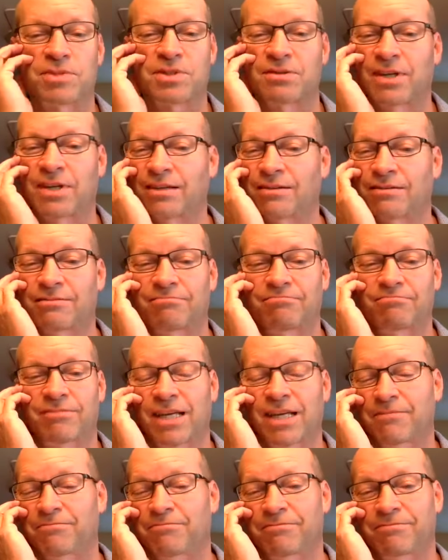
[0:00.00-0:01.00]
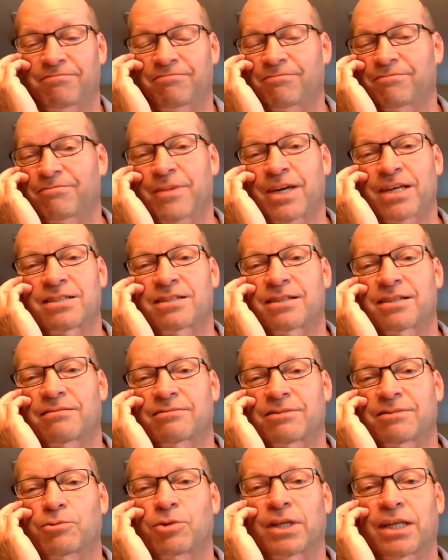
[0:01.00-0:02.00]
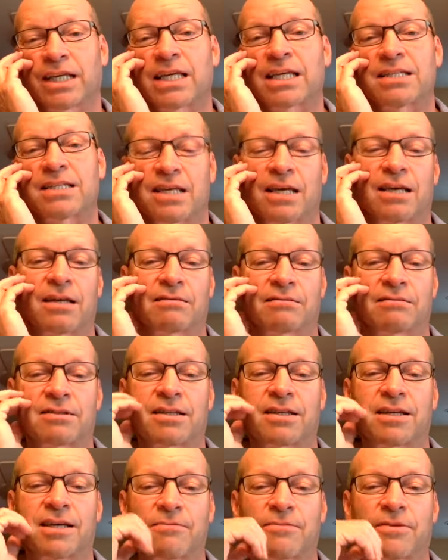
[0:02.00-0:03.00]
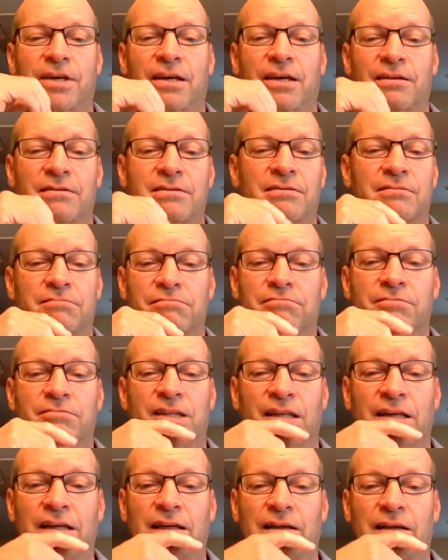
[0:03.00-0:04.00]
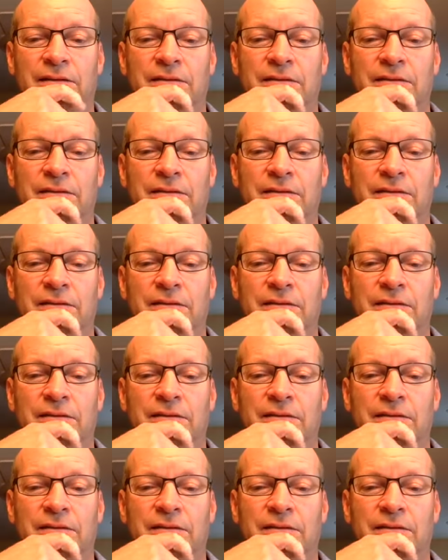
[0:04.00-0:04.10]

it it makes it really easy to keep things clean.